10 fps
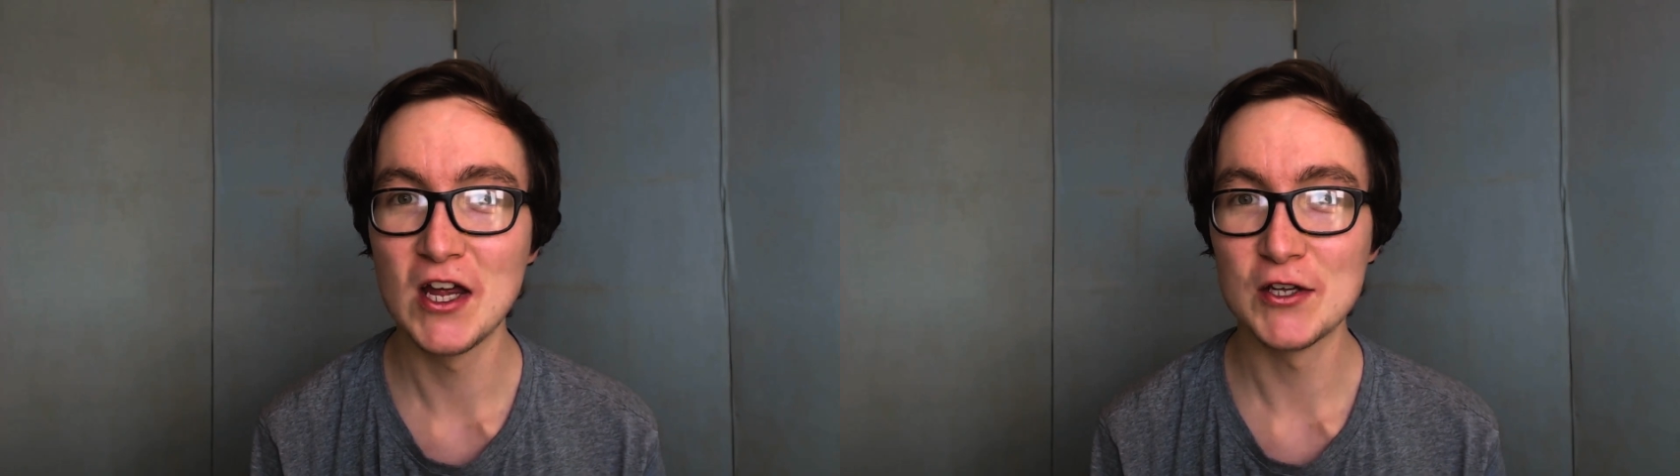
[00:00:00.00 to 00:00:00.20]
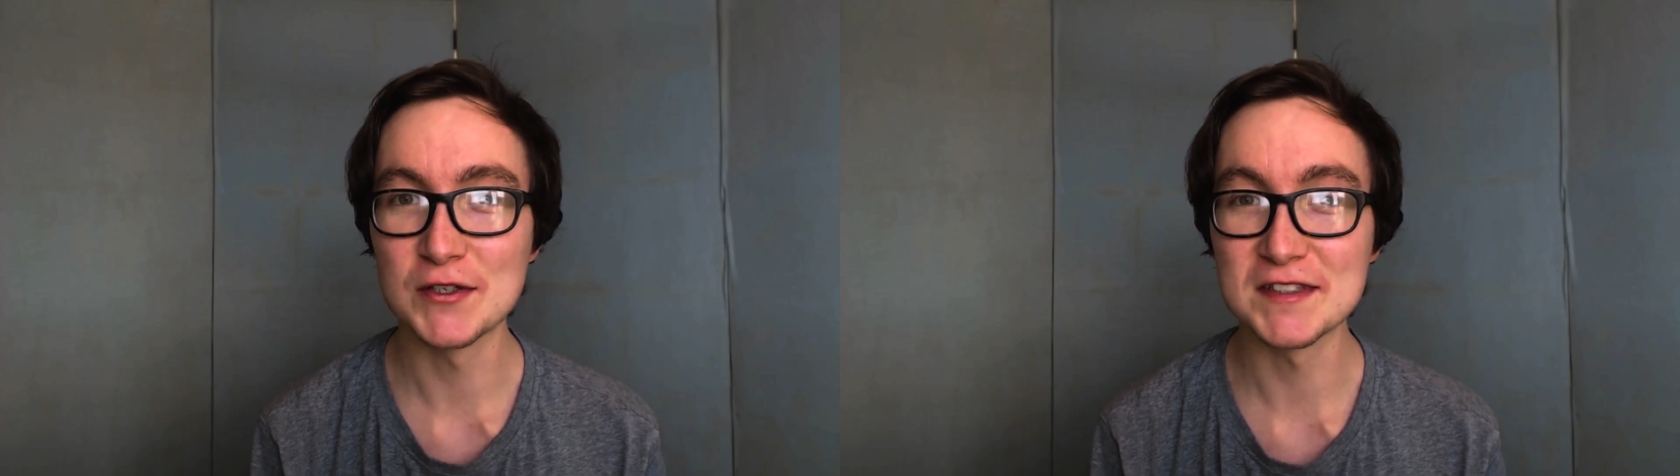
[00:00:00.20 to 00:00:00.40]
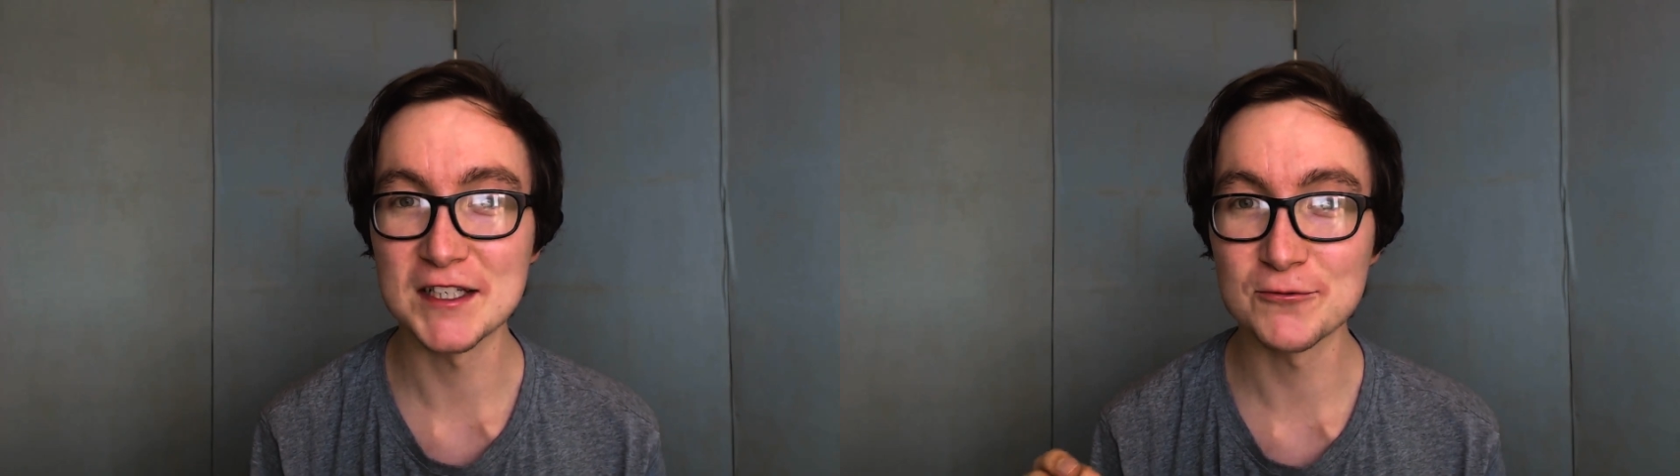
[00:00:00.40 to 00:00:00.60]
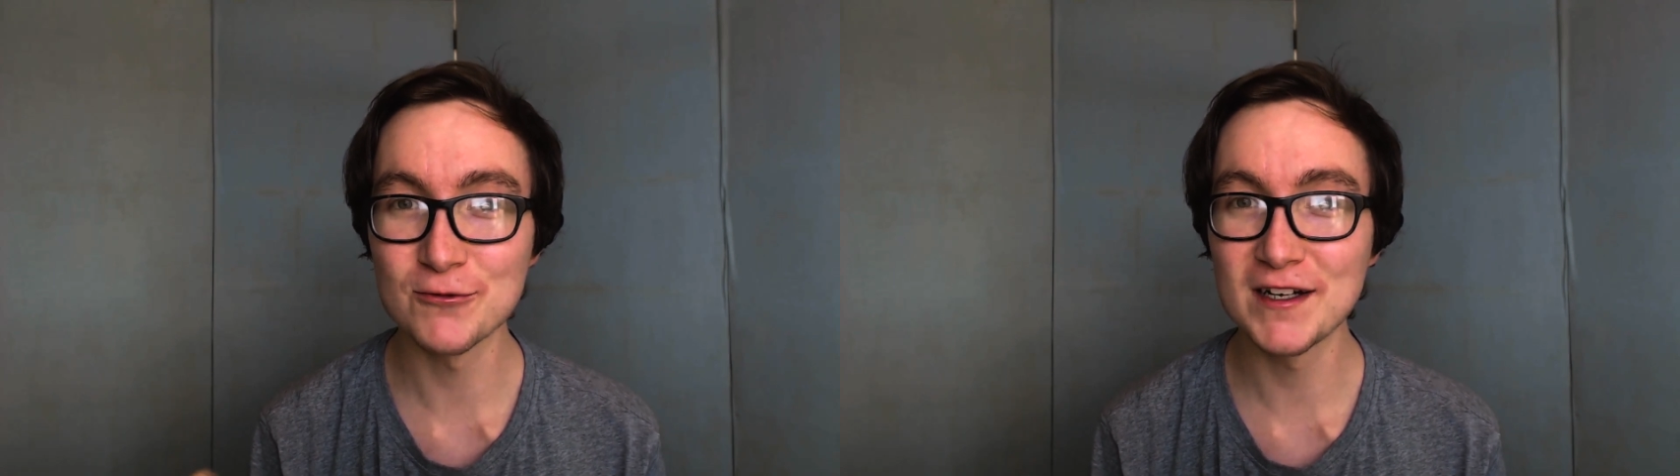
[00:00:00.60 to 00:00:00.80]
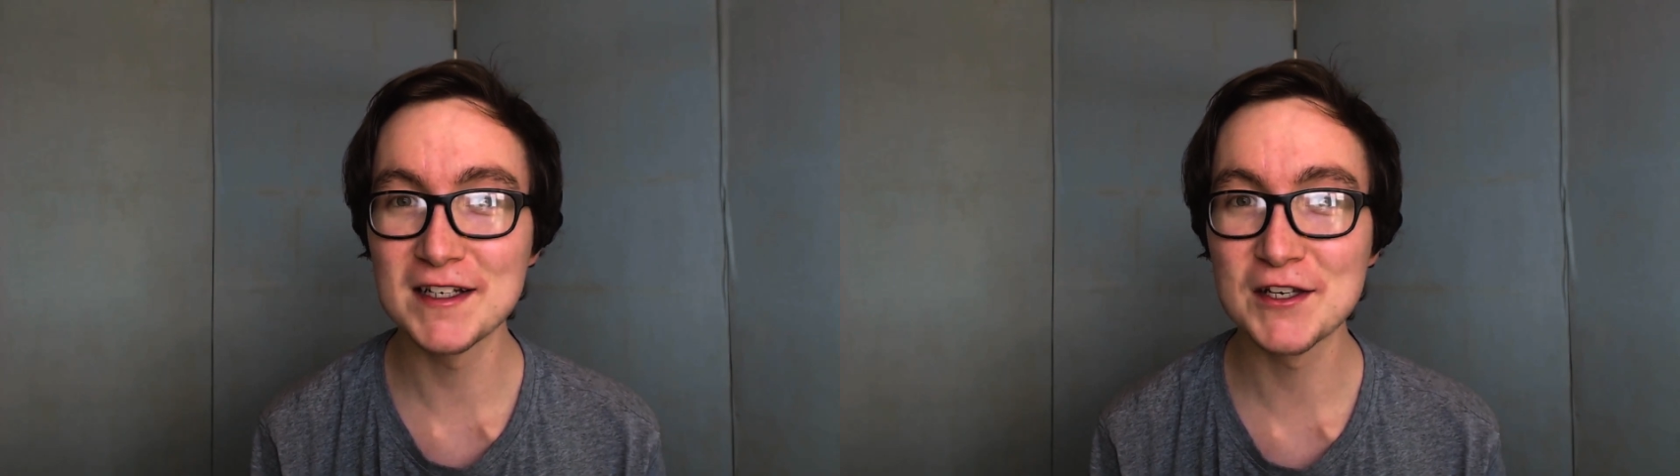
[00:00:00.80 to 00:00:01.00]
you can see a
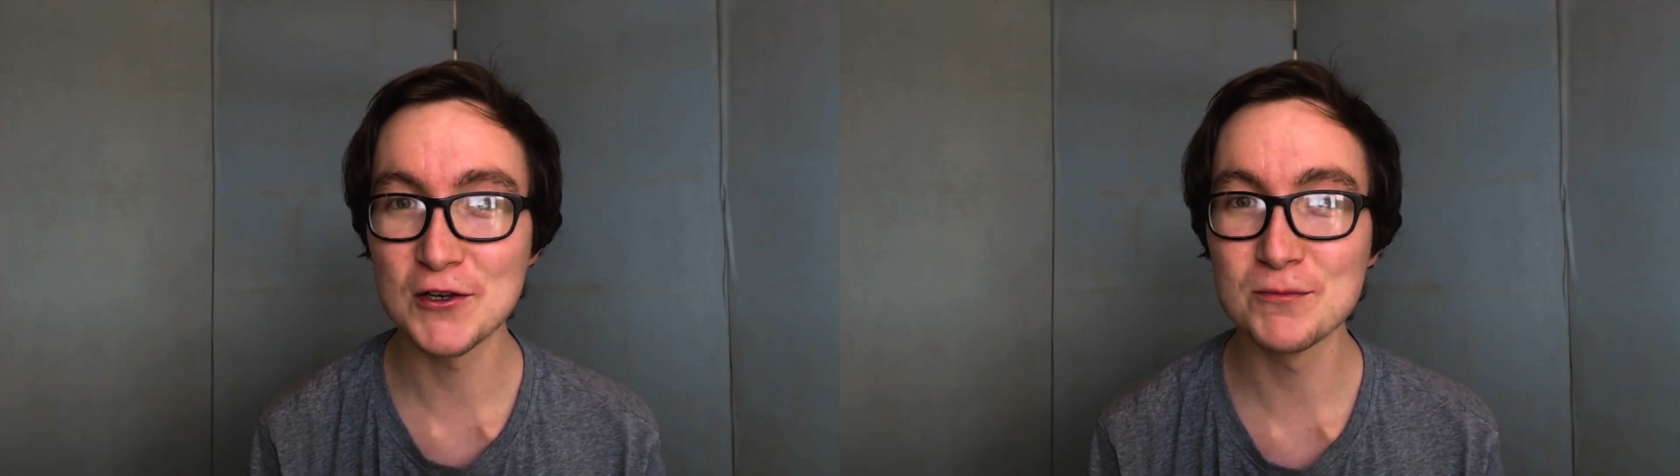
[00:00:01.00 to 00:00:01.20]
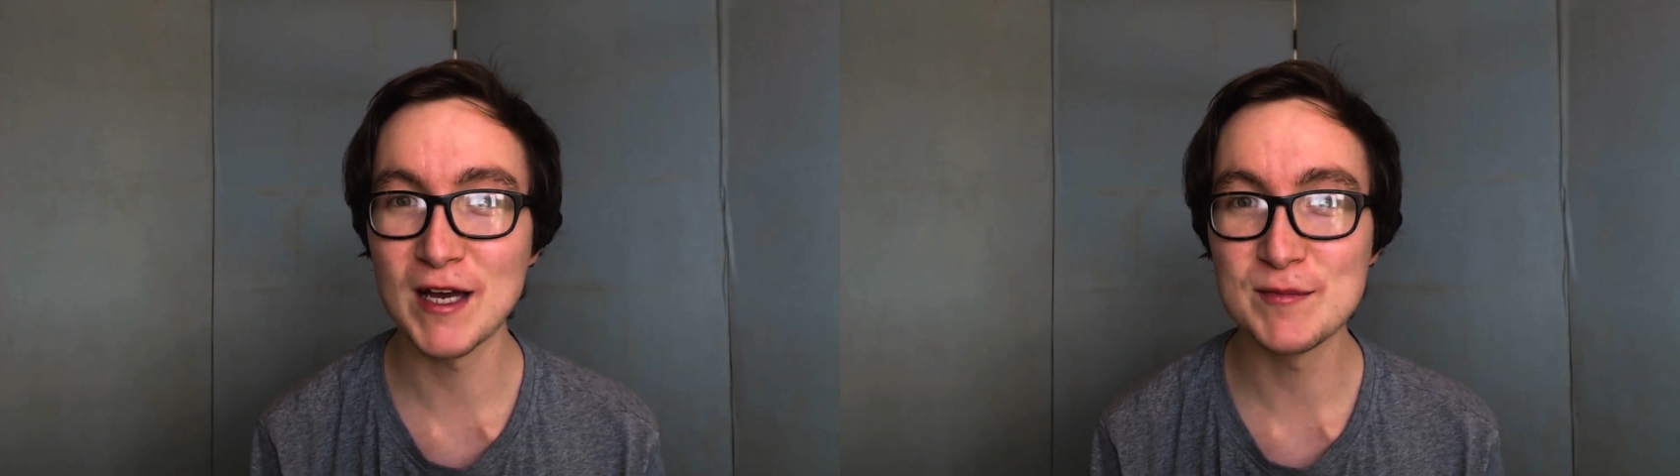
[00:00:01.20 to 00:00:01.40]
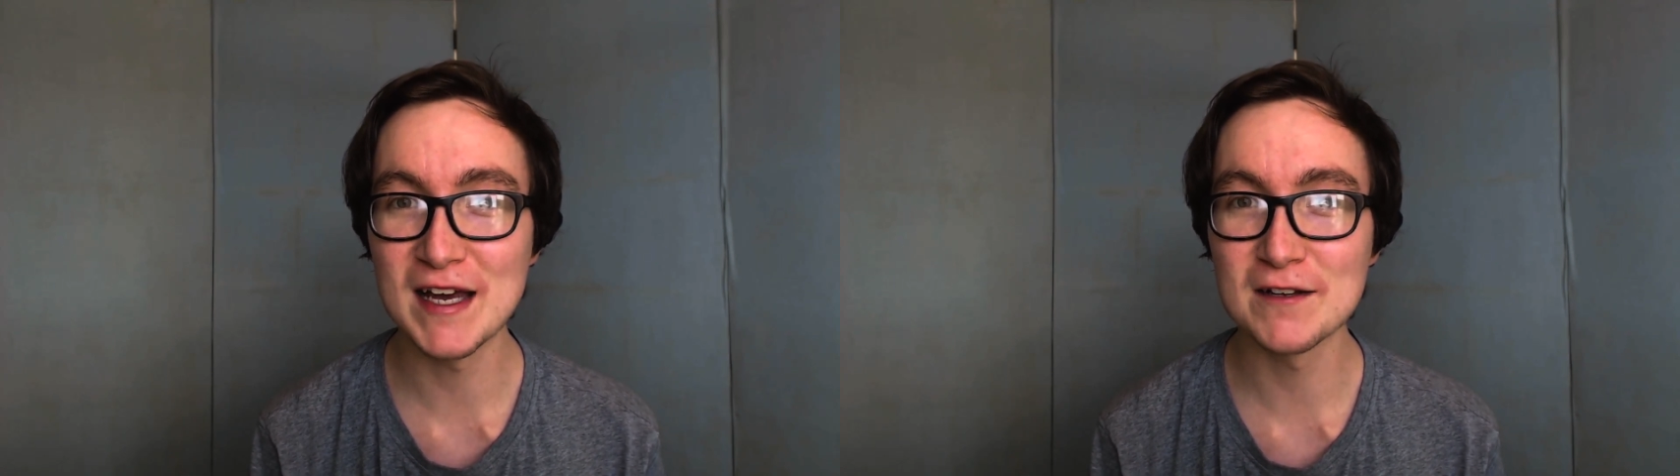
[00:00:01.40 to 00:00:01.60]
really cute baby